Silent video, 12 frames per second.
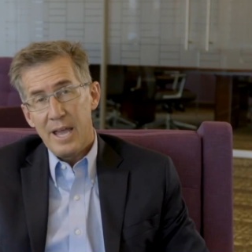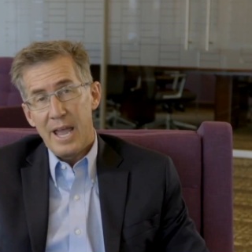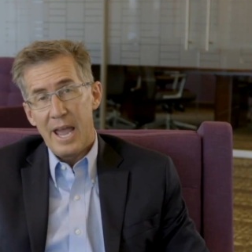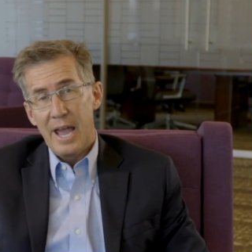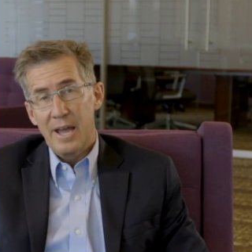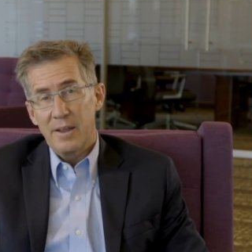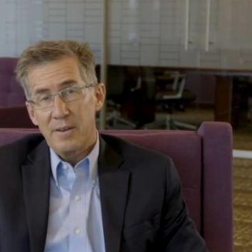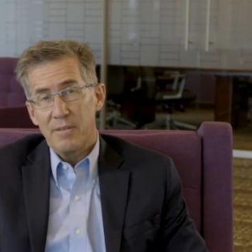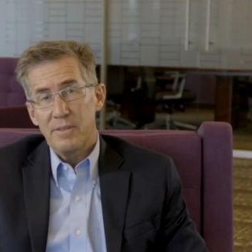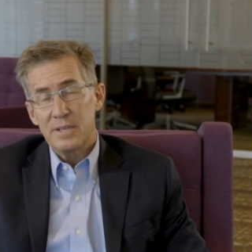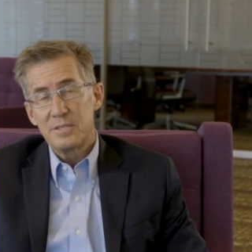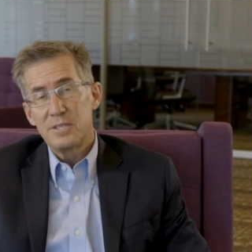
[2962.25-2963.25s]
And
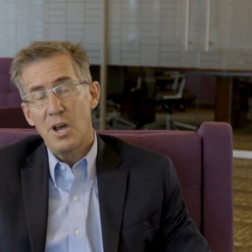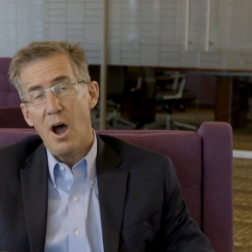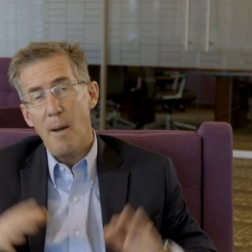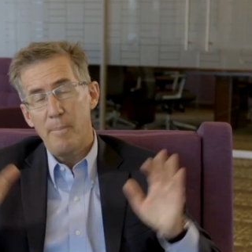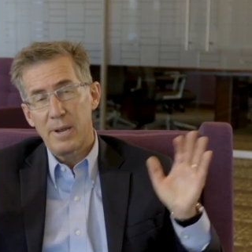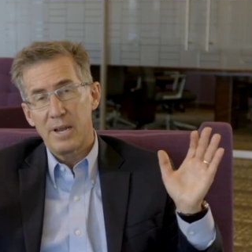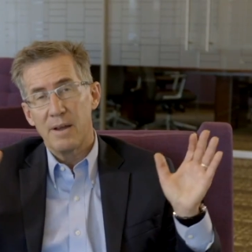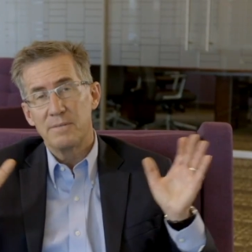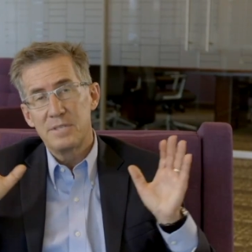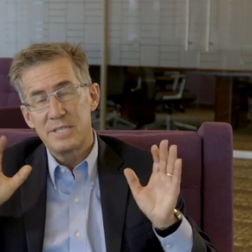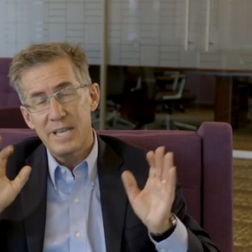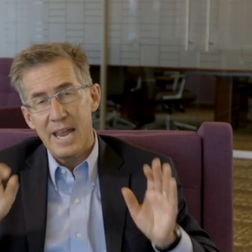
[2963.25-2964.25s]
this topic
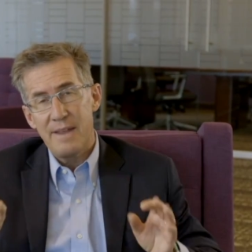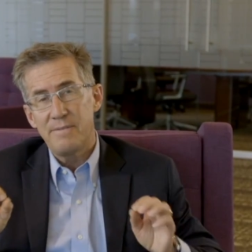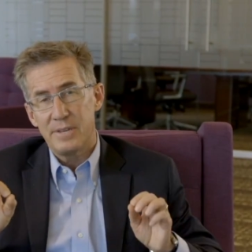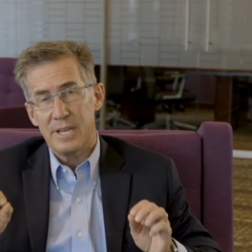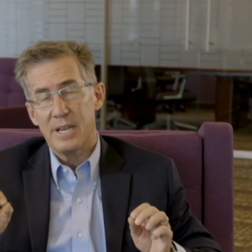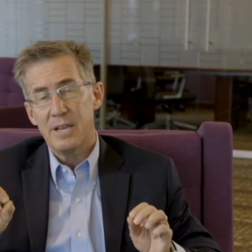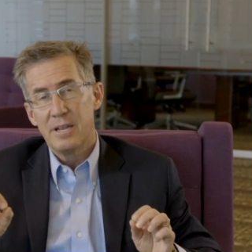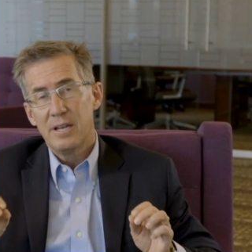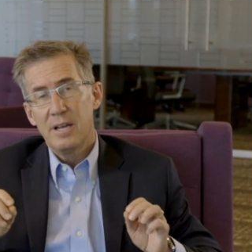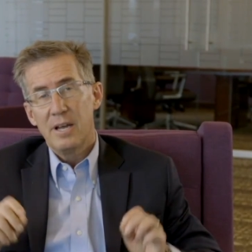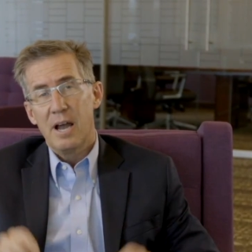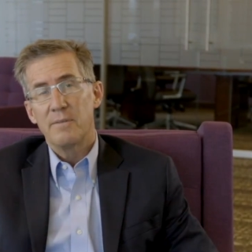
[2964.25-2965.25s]
of safety
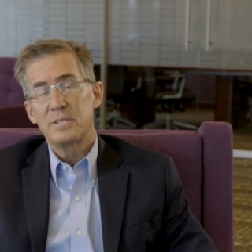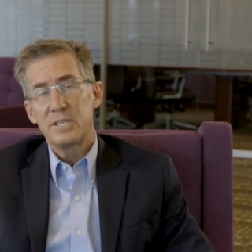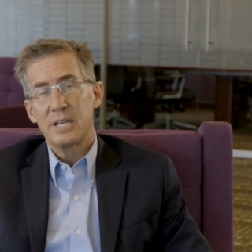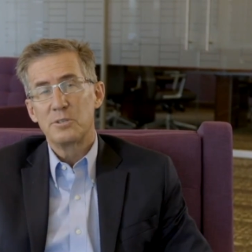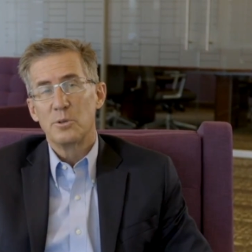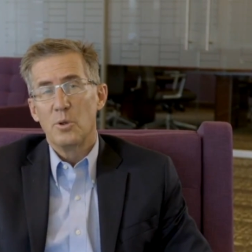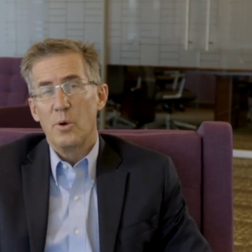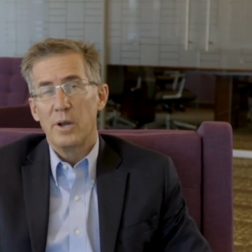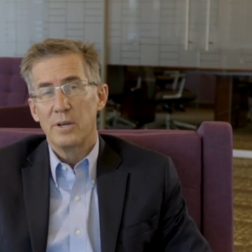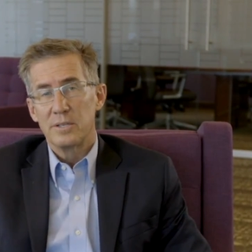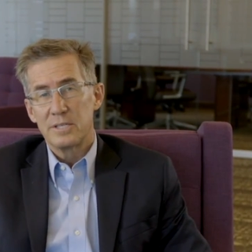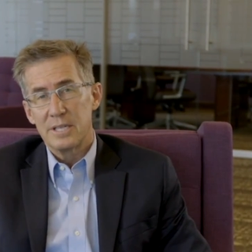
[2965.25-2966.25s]
of essential
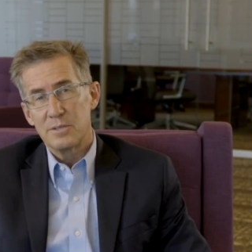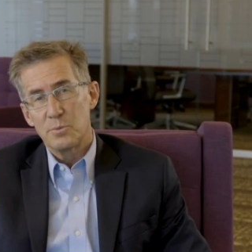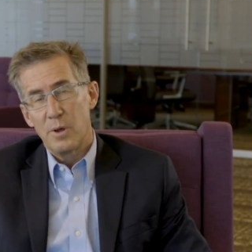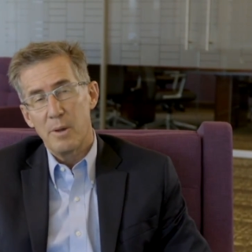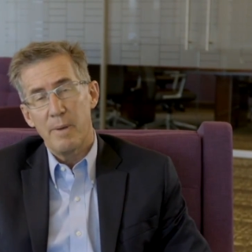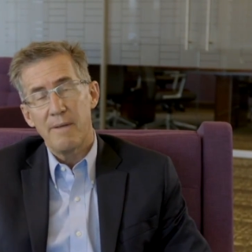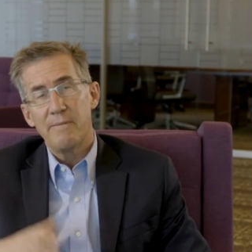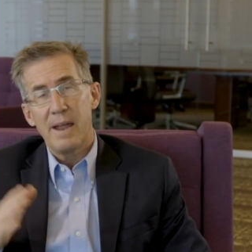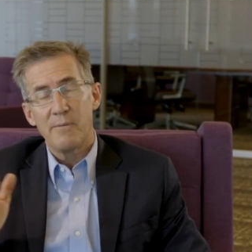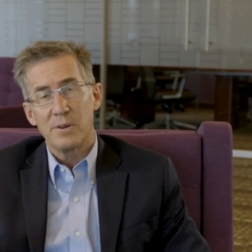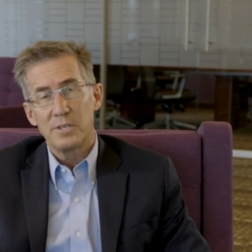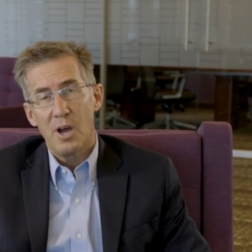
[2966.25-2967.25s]
oils is one of my
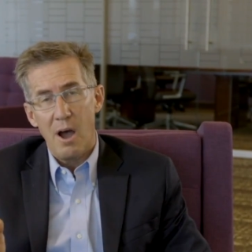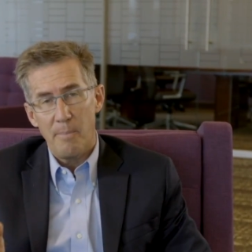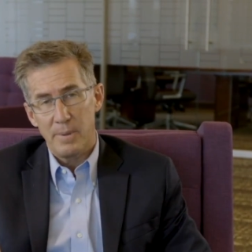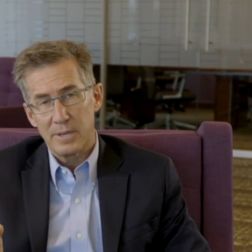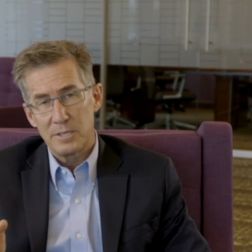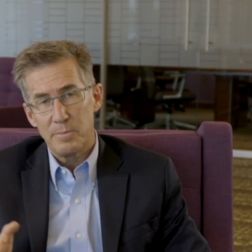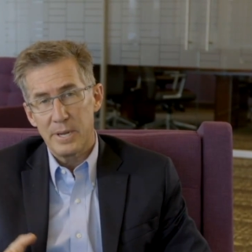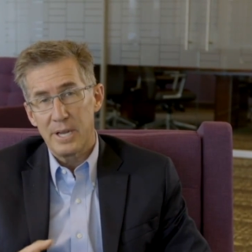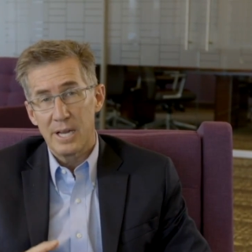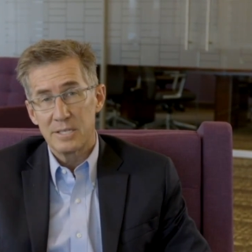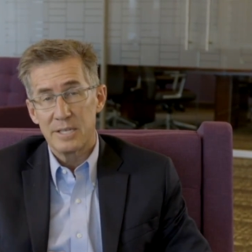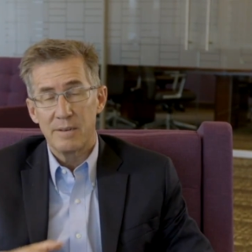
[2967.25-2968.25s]
favorite topics
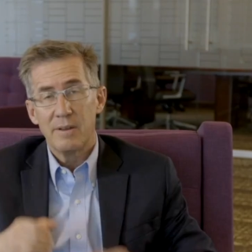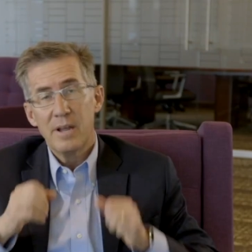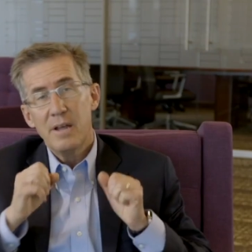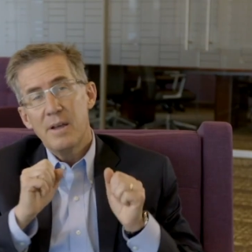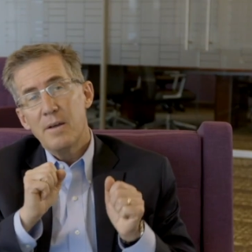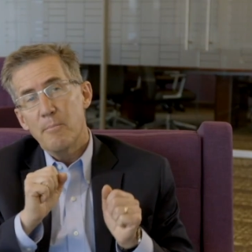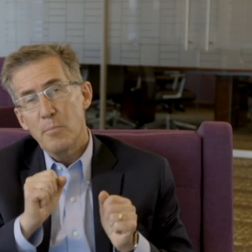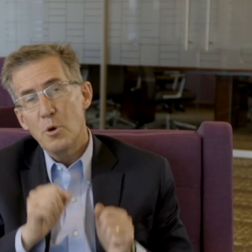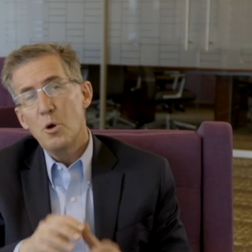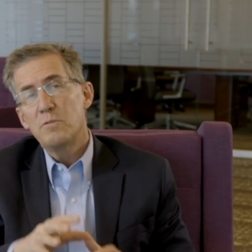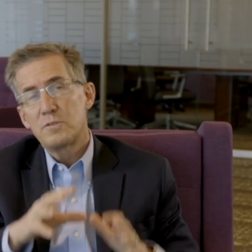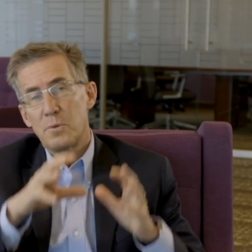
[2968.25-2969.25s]
because it
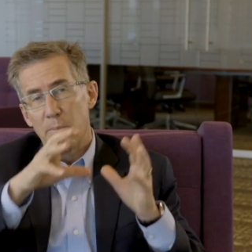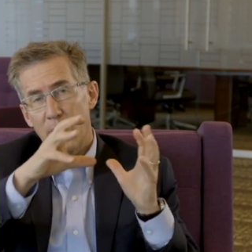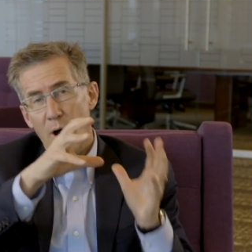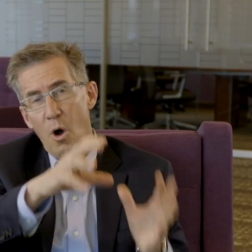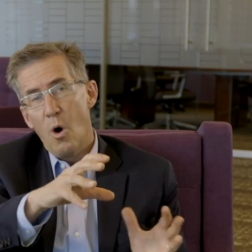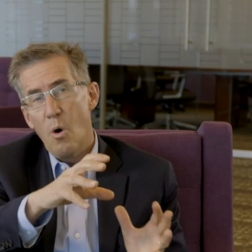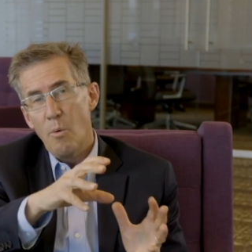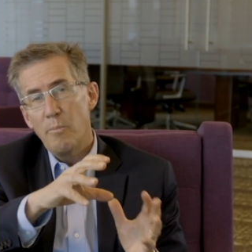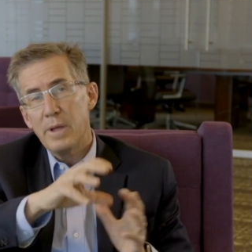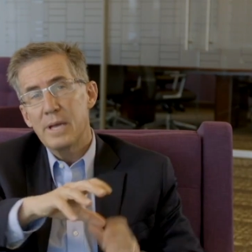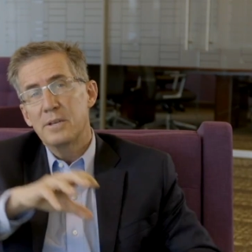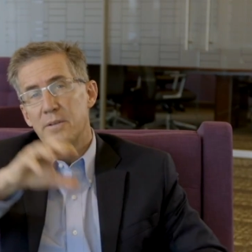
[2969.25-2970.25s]
moves from the
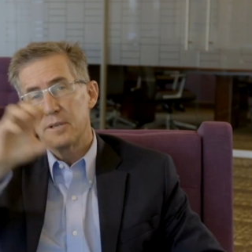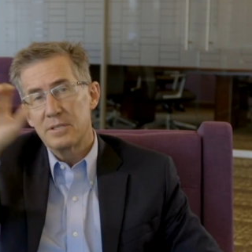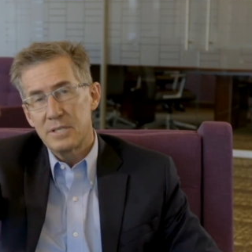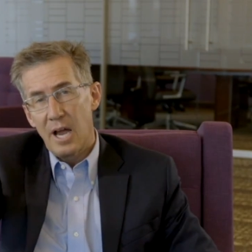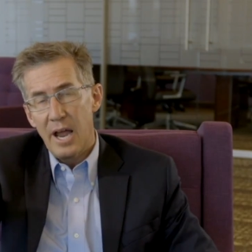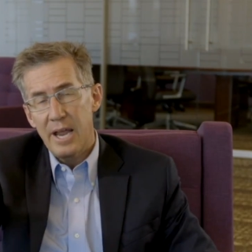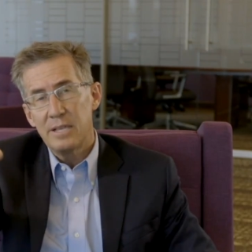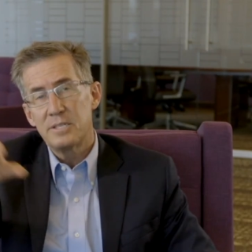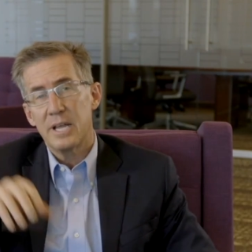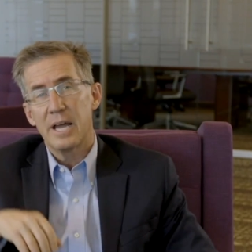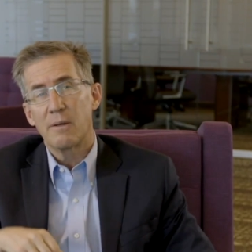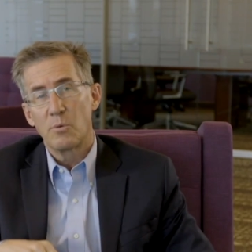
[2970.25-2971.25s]
home into the
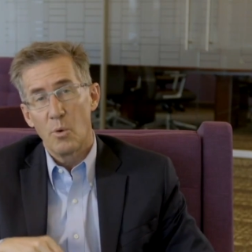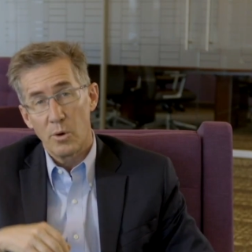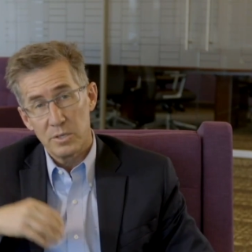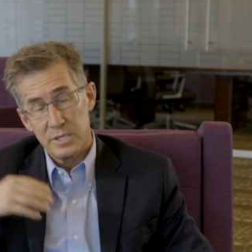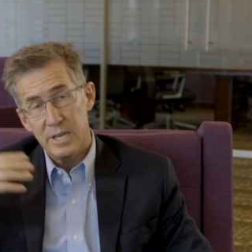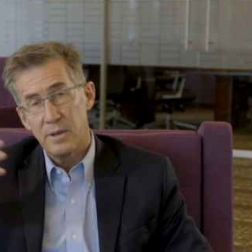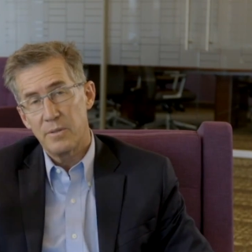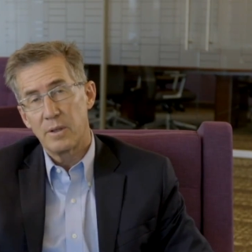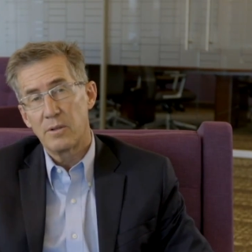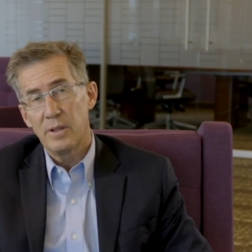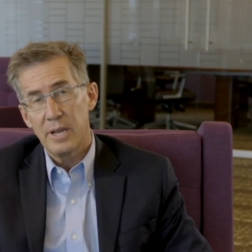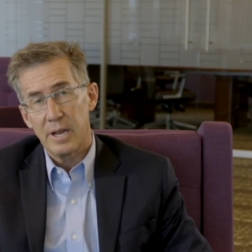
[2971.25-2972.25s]
science and, of course, into
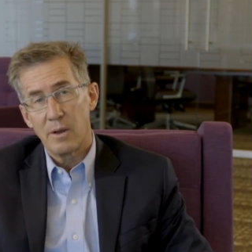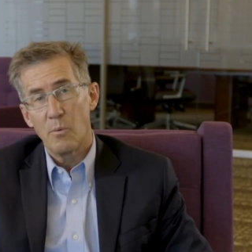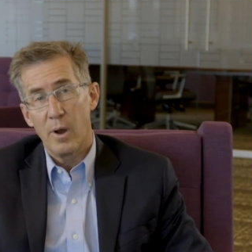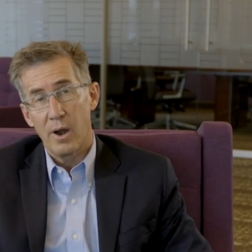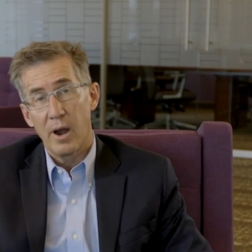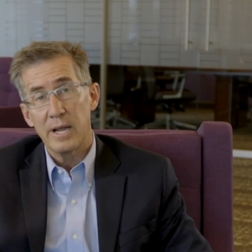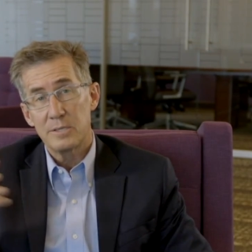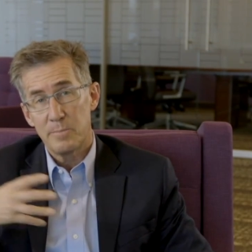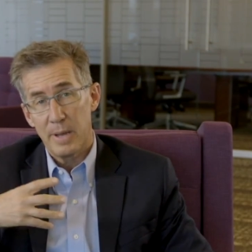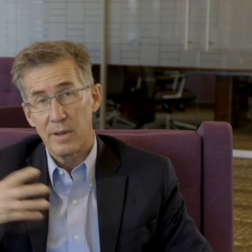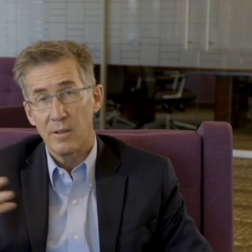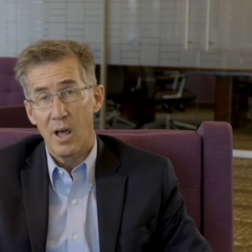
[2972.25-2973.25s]
the clinic where I
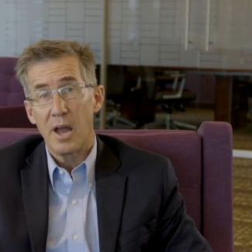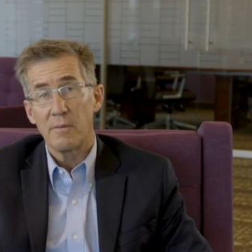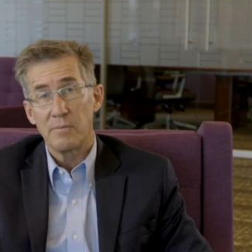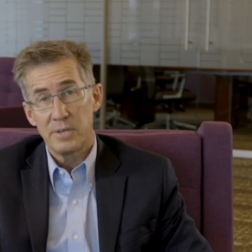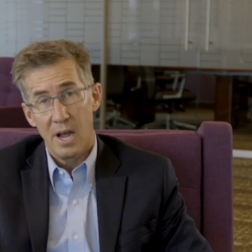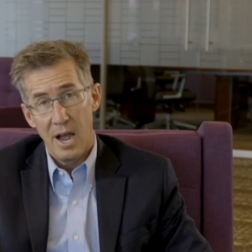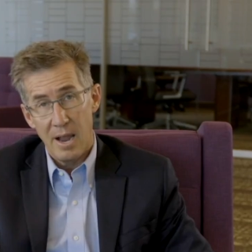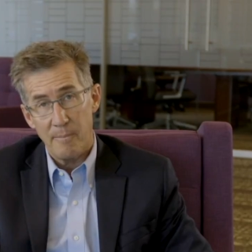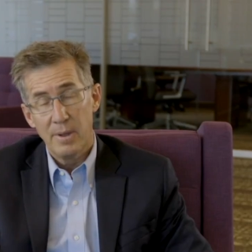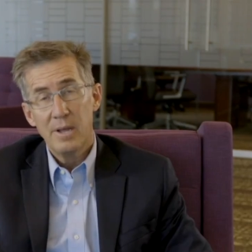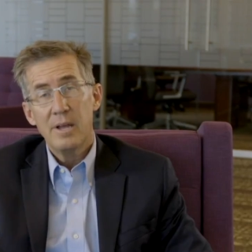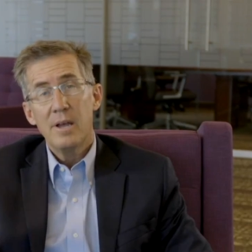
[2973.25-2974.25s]
spend a lot of time